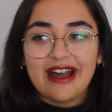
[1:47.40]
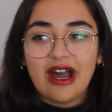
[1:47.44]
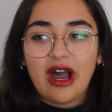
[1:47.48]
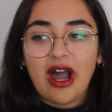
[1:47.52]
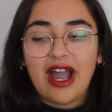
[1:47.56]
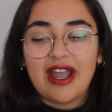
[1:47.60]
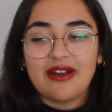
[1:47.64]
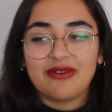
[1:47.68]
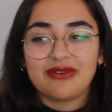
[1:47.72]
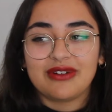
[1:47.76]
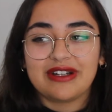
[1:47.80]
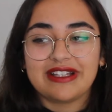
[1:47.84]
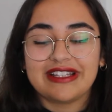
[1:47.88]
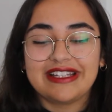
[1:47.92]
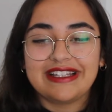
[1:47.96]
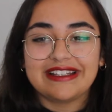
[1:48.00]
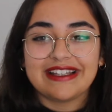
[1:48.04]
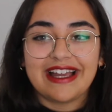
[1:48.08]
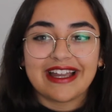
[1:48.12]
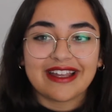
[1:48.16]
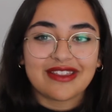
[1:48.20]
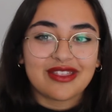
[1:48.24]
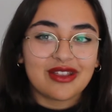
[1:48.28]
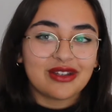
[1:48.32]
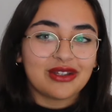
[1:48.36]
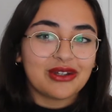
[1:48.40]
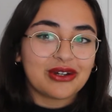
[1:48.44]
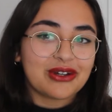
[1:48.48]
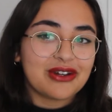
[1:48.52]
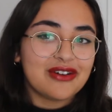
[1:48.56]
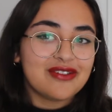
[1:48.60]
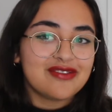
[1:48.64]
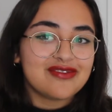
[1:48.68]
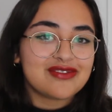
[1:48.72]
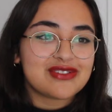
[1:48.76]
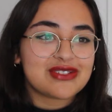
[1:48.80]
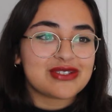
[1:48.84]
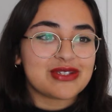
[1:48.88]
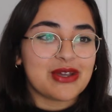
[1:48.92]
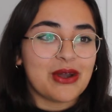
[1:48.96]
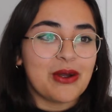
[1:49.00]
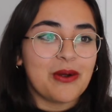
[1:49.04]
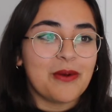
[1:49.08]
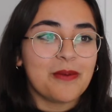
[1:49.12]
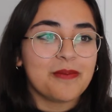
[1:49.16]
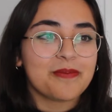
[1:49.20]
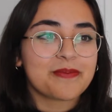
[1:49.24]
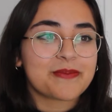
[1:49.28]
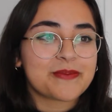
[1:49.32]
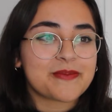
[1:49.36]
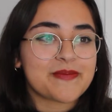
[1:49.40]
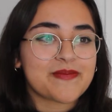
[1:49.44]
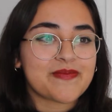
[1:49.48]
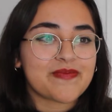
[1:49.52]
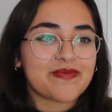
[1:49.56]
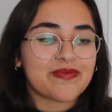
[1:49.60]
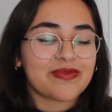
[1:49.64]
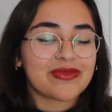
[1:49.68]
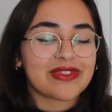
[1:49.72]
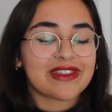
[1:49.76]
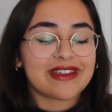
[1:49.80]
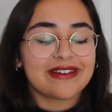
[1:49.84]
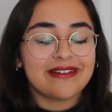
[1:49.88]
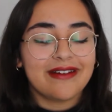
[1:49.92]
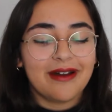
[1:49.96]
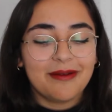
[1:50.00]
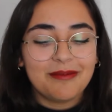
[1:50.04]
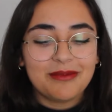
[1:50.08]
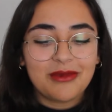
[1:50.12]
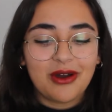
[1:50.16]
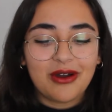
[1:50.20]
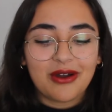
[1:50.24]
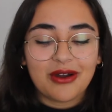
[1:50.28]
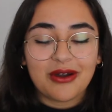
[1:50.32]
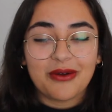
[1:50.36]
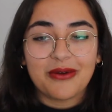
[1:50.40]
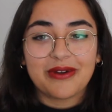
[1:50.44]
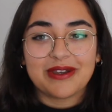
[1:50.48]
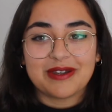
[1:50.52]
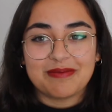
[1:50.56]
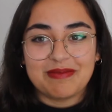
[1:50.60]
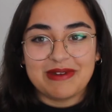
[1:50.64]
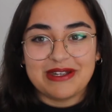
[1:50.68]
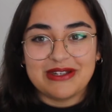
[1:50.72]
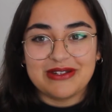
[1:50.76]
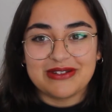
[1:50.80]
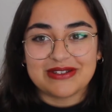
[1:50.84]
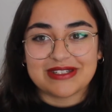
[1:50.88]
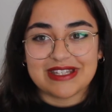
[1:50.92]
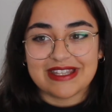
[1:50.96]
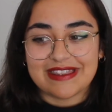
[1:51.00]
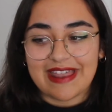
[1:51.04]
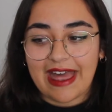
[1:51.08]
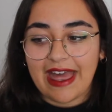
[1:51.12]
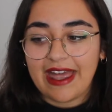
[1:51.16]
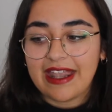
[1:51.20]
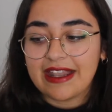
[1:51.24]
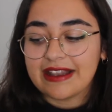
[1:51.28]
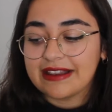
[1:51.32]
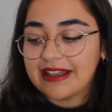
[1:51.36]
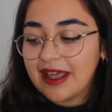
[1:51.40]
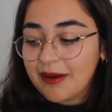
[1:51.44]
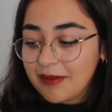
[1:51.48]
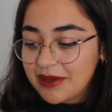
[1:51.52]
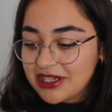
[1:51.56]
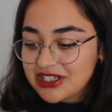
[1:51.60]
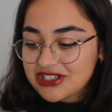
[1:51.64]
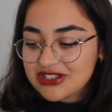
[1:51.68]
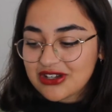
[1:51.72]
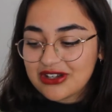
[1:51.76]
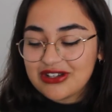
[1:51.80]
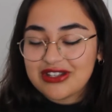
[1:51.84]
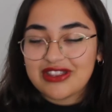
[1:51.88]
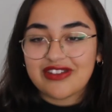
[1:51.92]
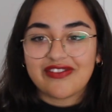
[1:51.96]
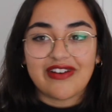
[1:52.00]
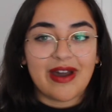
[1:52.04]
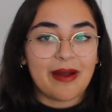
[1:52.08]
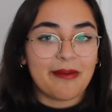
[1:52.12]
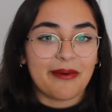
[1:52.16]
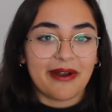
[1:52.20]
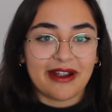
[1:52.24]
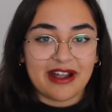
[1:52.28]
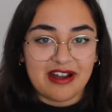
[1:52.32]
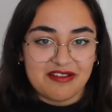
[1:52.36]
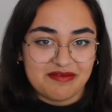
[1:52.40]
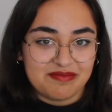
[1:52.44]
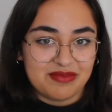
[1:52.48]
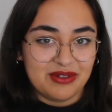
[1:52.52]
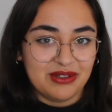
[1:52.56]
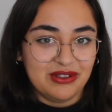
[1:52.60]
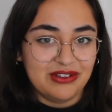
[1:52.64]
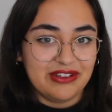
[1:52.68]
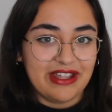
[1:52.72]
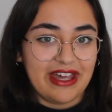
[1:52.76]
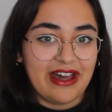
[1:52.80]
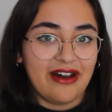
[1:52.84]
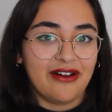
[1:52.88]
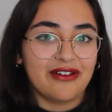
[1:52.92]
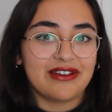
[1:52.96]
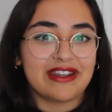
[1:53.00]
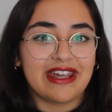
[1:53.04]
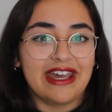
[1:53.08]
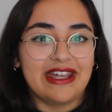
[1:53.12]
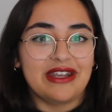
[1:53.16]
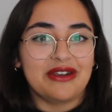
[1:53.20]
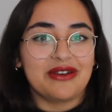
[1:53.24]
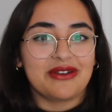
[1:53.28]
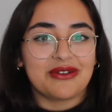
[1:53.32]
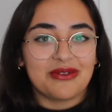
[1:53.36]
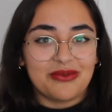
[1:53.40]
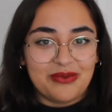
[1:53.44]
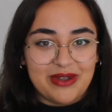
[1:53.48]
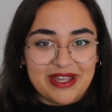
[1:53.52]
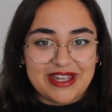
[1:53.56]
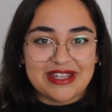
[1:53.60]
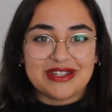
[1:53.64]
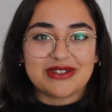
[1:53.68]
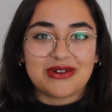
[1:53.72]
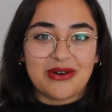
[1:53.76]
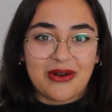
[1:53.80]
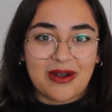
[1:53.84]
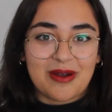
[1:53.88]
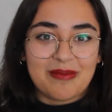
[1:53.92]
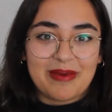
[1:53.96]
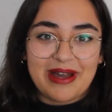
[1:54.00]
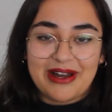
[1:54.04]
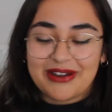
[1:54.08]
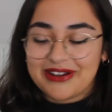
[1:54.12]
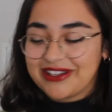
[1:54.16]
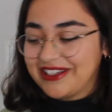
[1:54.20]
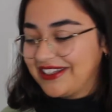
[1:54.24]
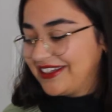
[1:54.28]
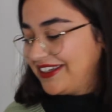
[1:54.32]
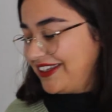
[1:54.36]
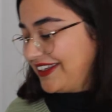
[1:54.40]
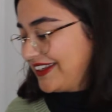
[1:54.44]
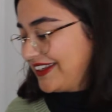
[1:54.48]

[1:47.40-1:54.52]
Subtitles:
I really like the look of, so I'm not going to be using that. Let me show you the fabric I've pulled out and we can talk about it.